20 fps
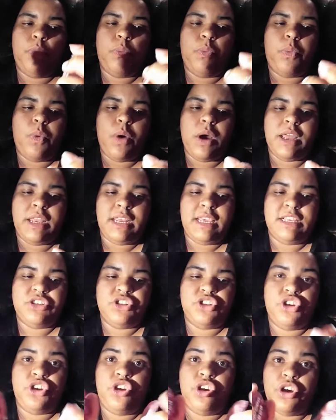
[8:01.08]
what
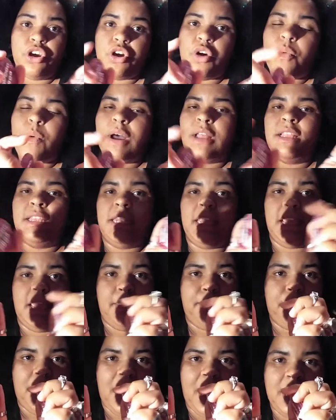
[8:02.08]
is good quality
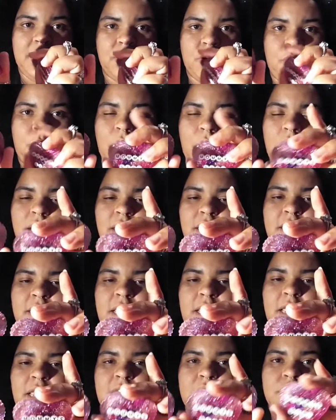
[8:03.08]
and bad
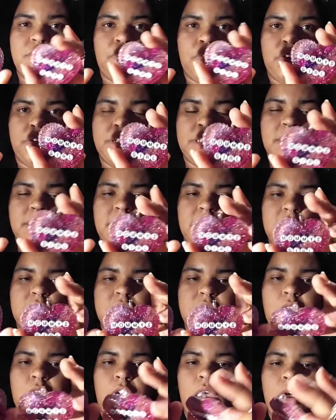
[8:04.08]
quality as far as these
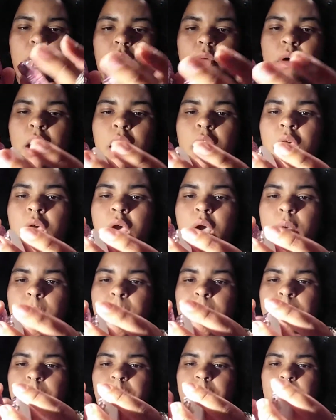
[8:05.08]
go,
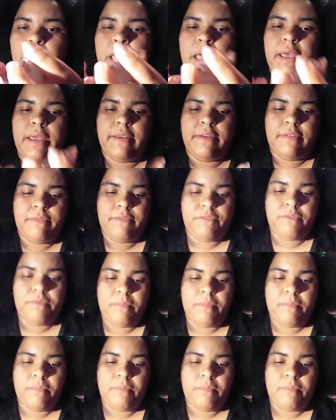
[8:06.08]
but